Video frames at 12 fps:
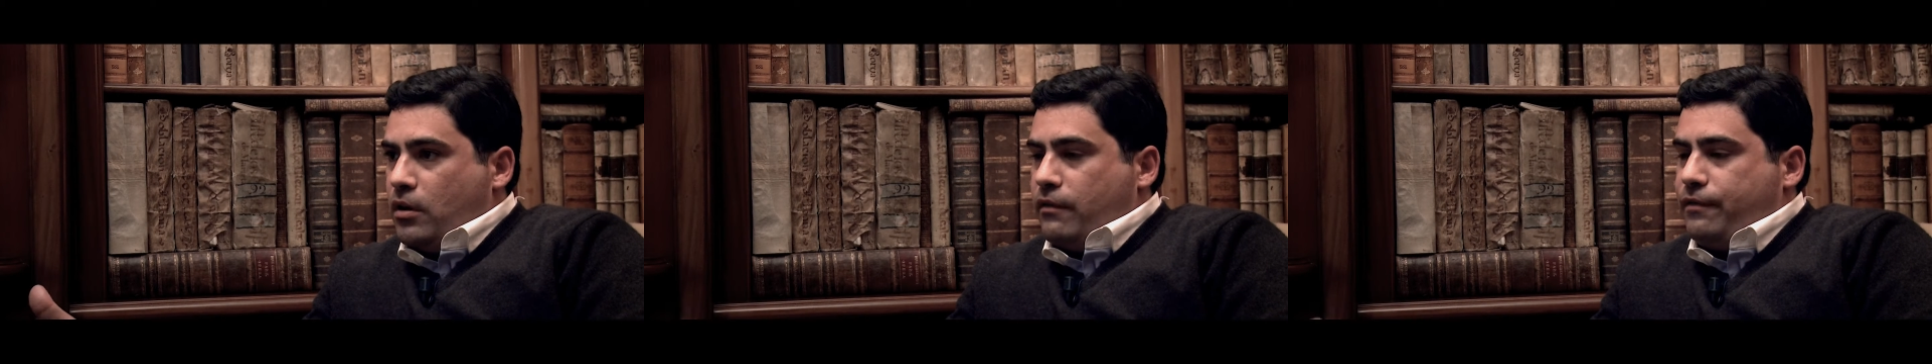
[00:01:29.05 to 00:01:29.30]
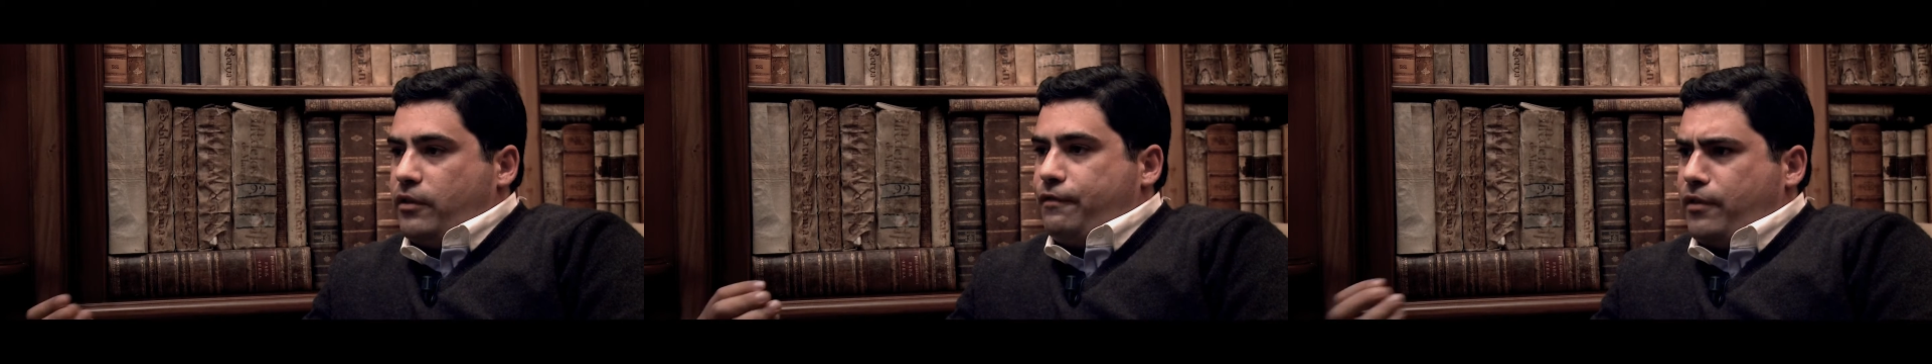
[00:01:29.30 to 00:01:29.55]

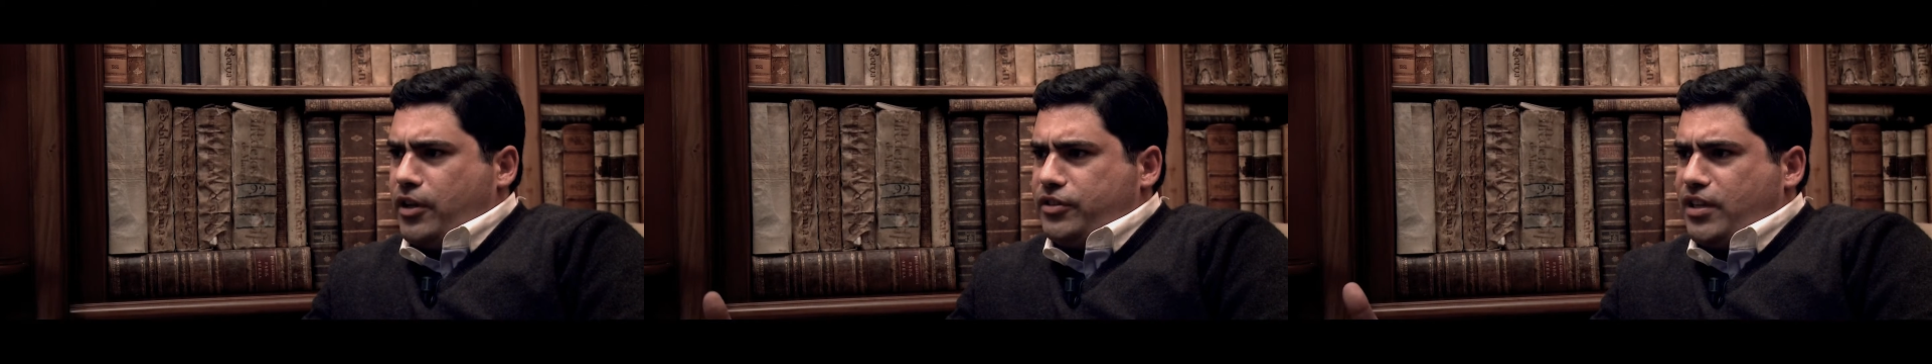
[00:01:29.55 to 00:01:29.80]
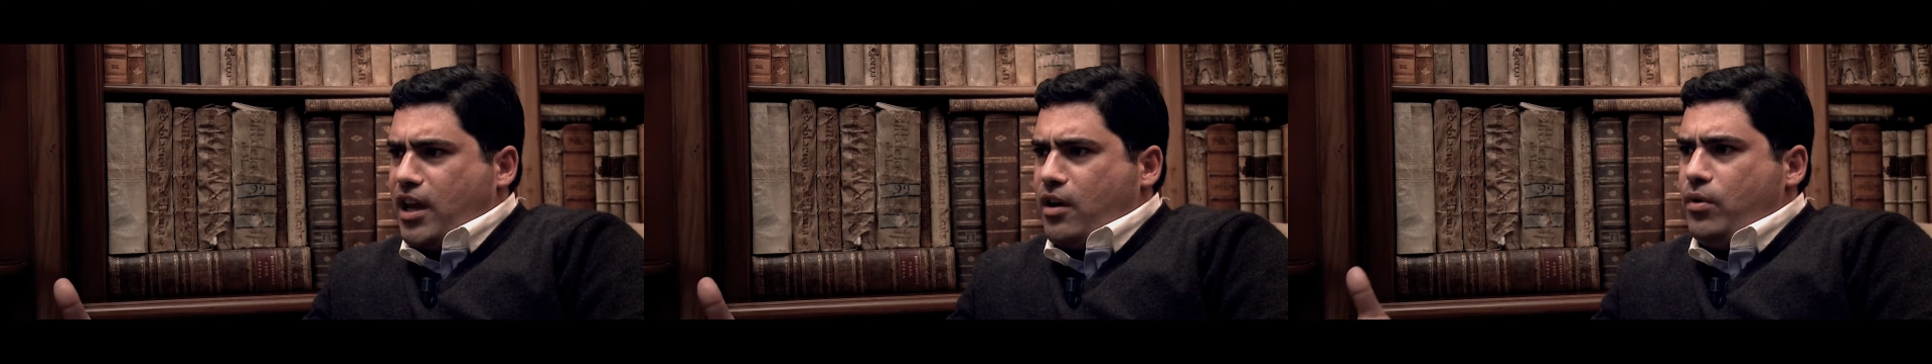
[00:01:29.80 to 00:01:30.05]
For the first
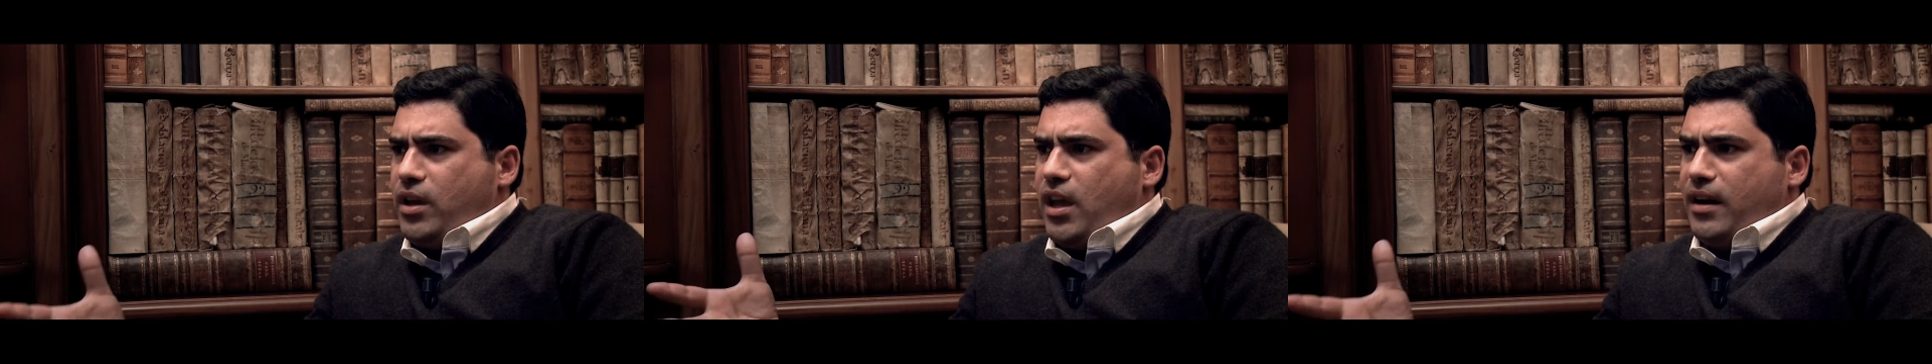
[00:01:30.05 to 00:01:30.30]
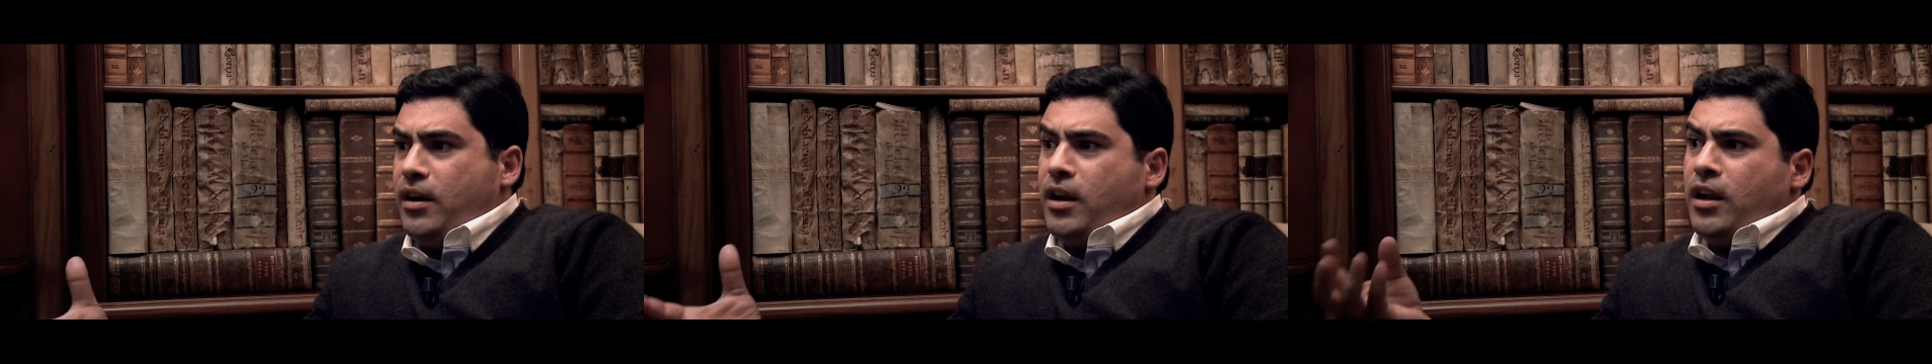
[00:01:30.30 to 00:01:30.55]
time, we
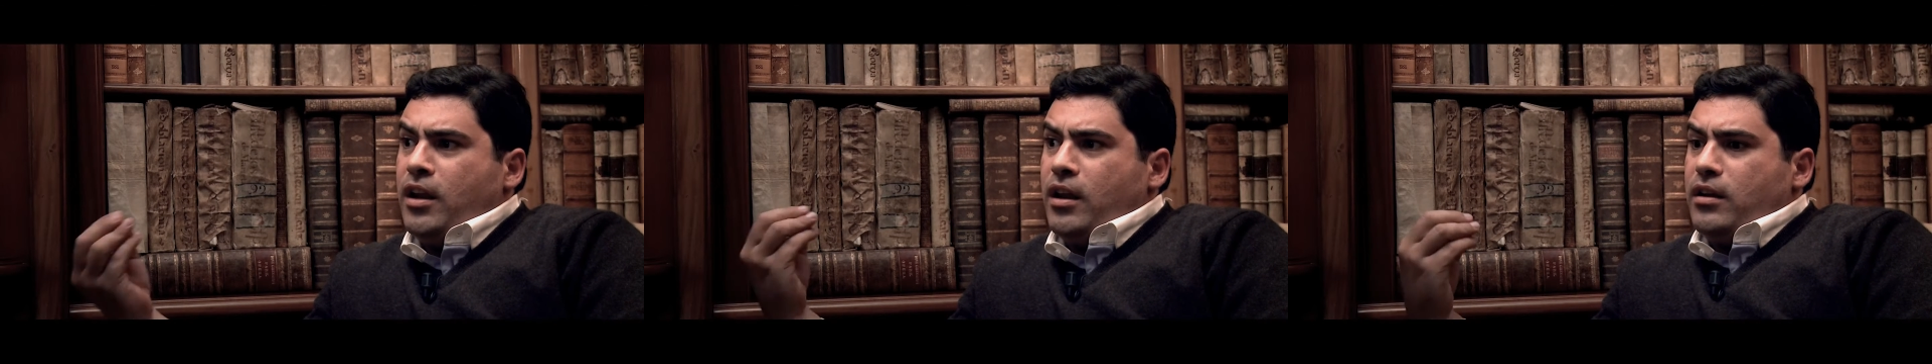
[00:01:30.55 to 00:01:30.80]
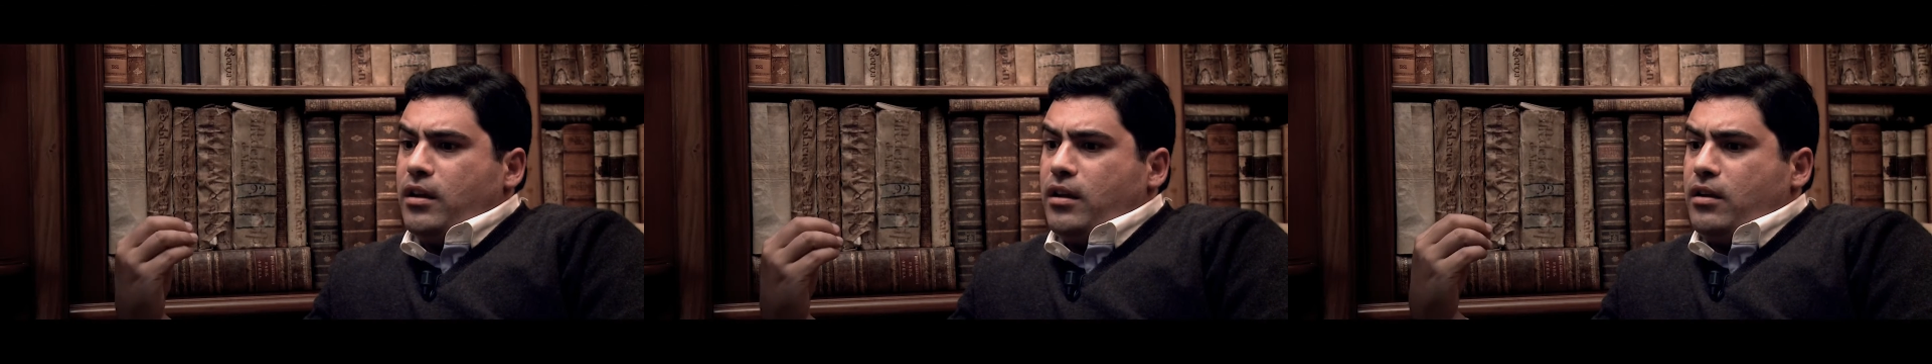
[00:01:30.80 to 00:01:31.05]
can
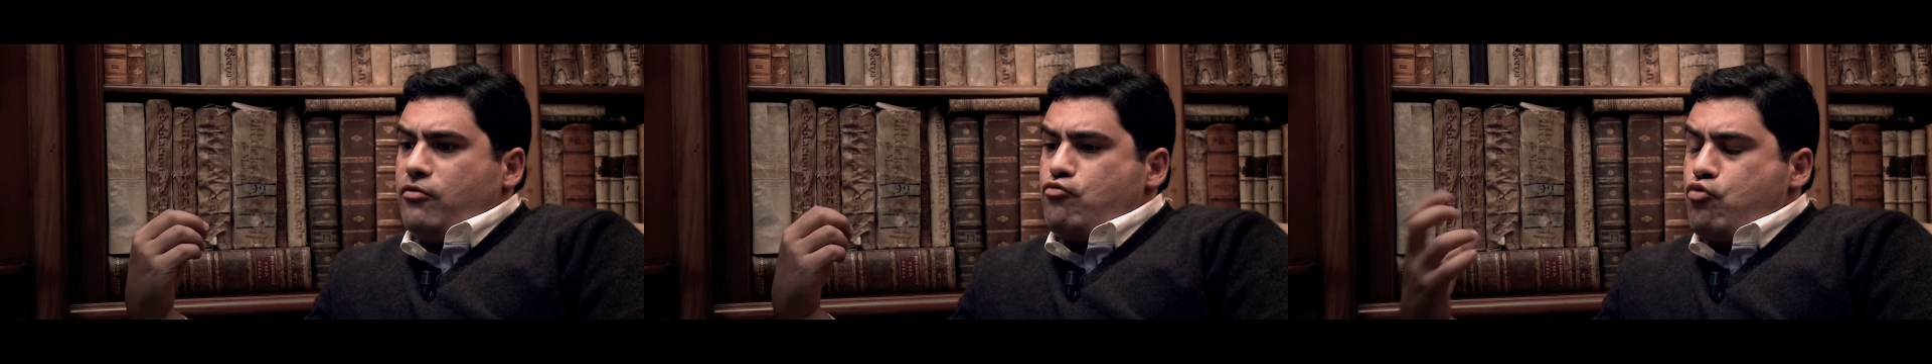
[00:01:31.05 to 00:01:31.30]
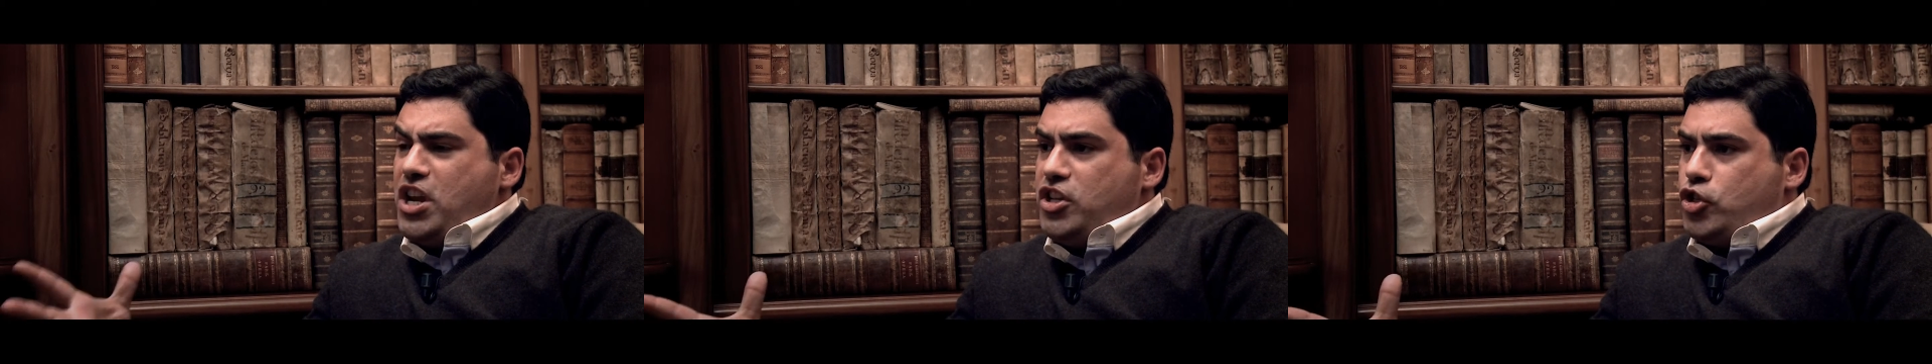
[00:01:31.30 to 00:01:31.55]

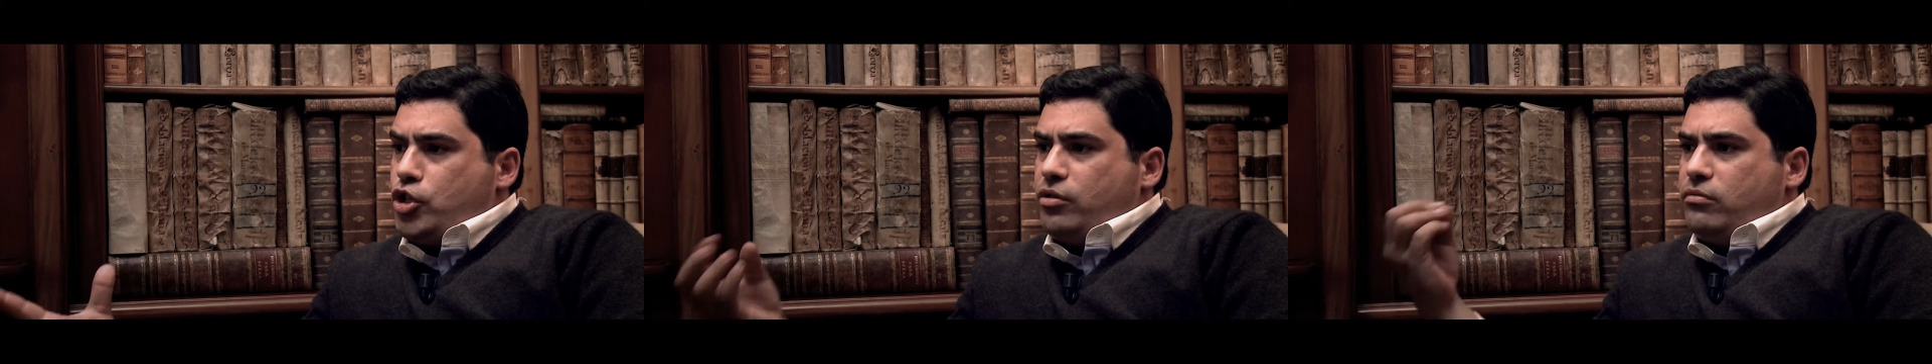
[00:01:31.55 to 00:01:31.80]
reach